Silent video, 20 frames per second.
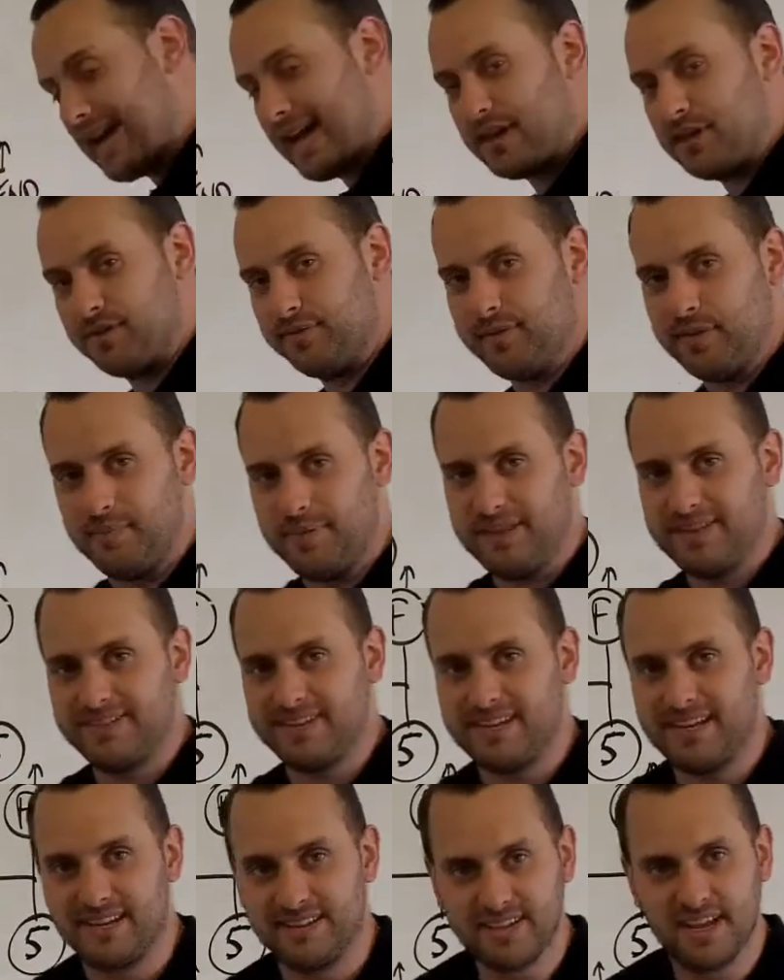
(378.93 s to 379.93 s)
end of the
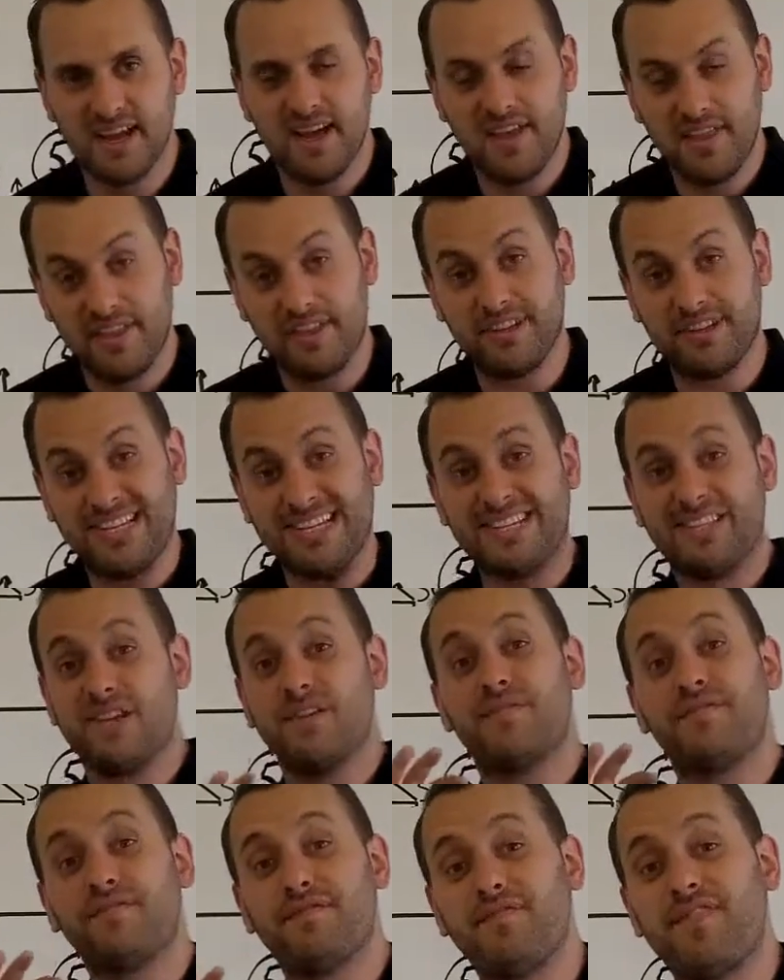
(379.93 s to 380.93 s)
business, this is
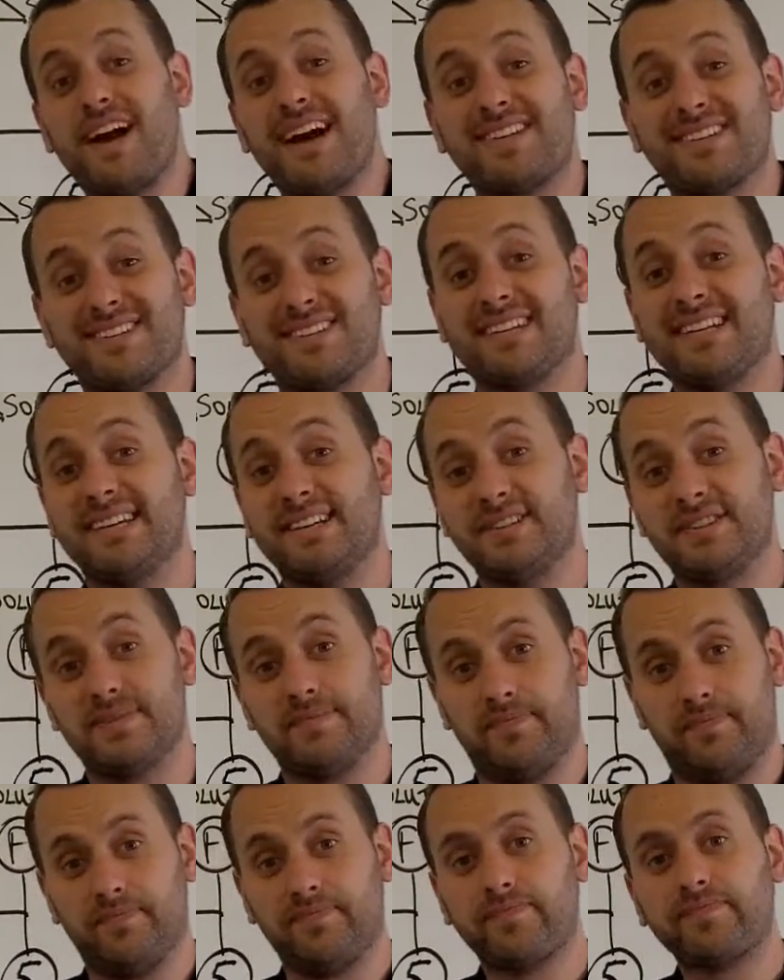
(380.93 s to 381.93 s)
the
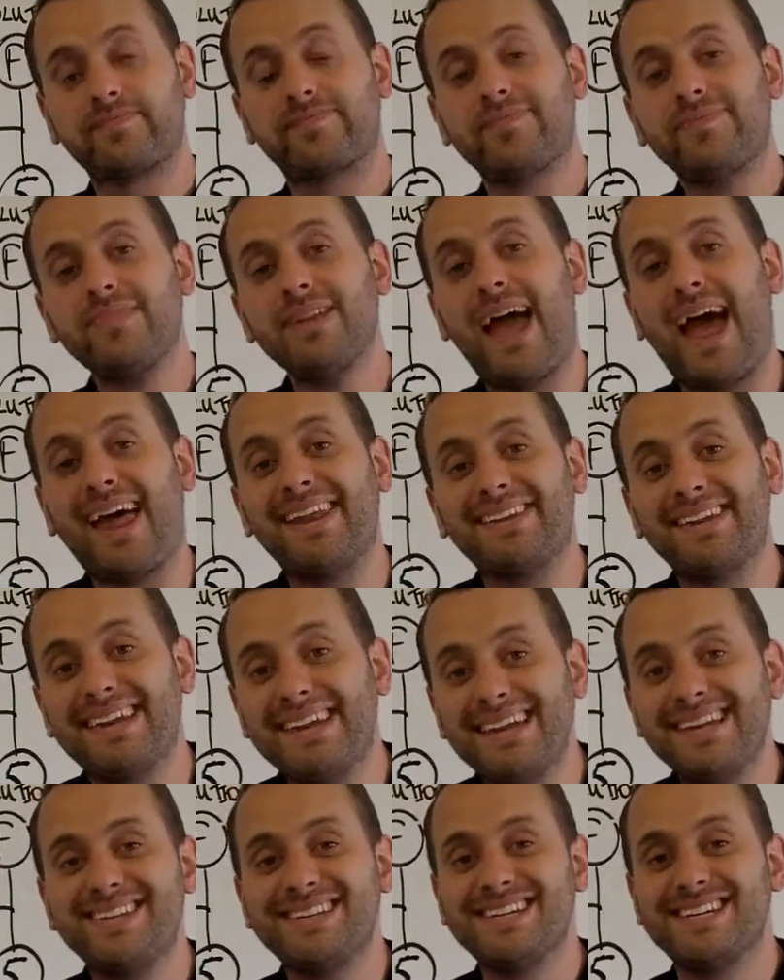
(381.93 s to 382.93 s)
fastest and
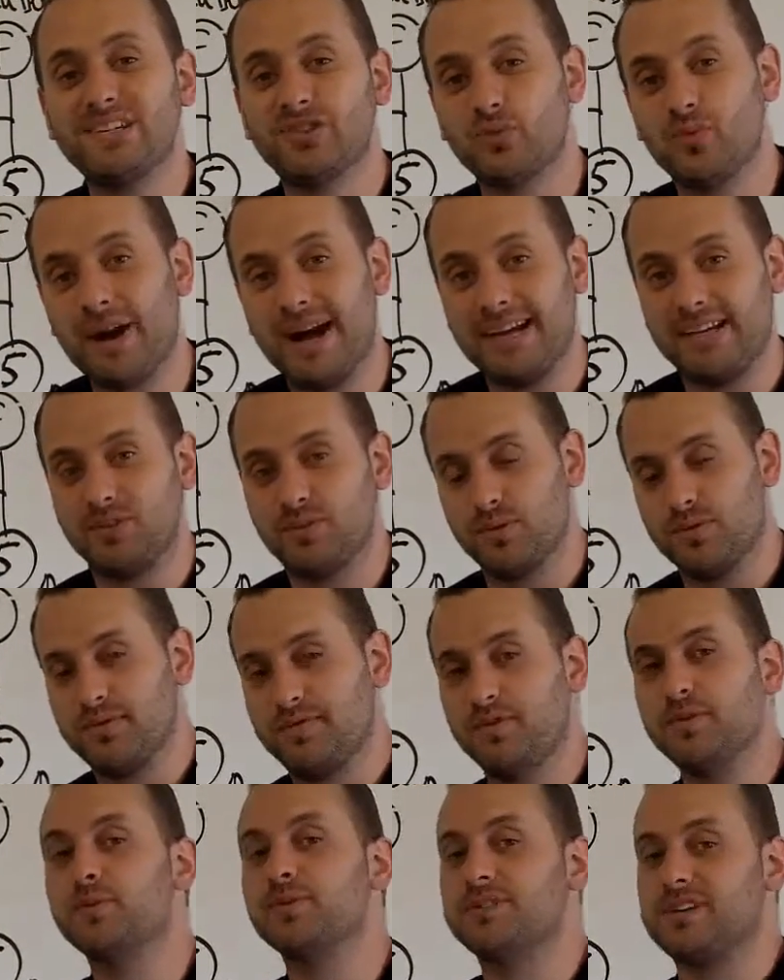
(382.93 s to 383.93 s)
easiest way to a
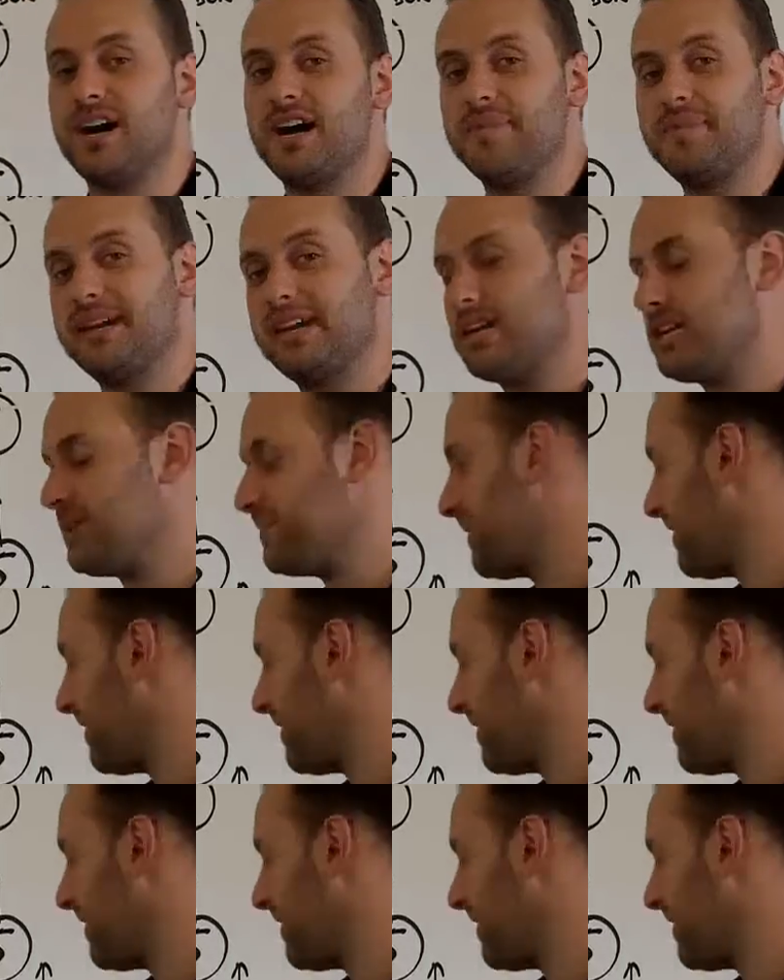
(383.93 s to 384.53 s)
full-time income